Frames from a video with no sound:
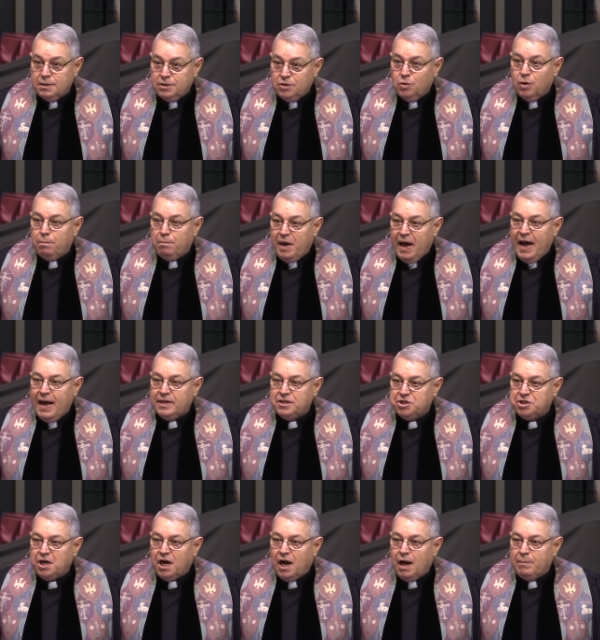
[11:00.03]
do a
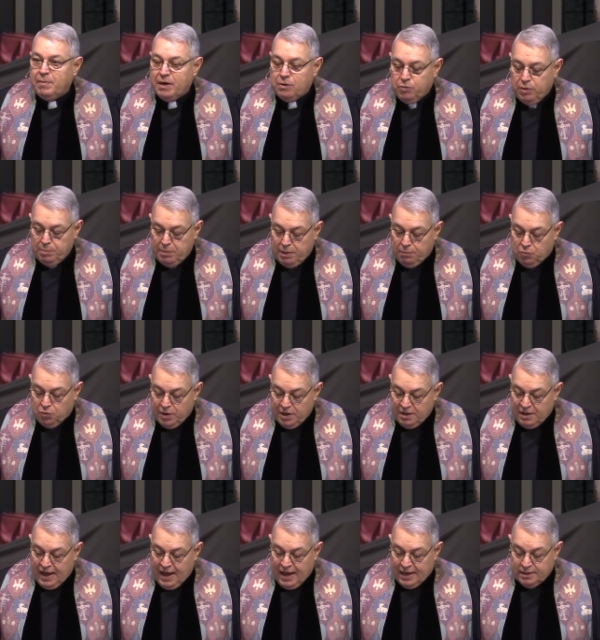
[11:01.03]
bad job at
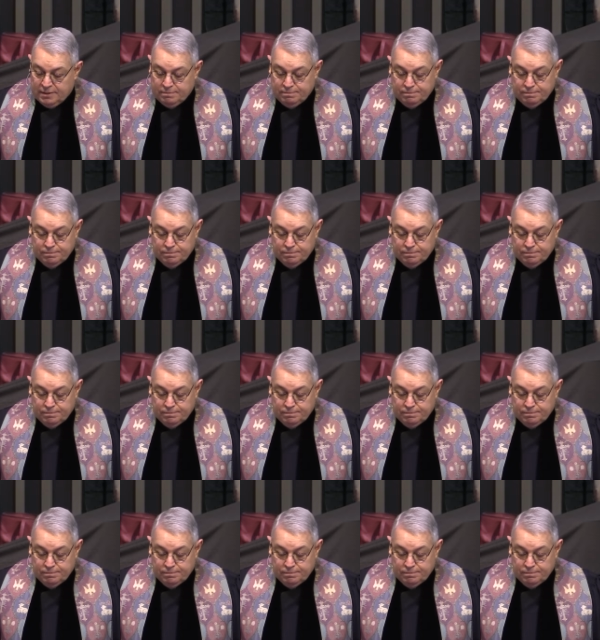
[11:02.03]
remembering that.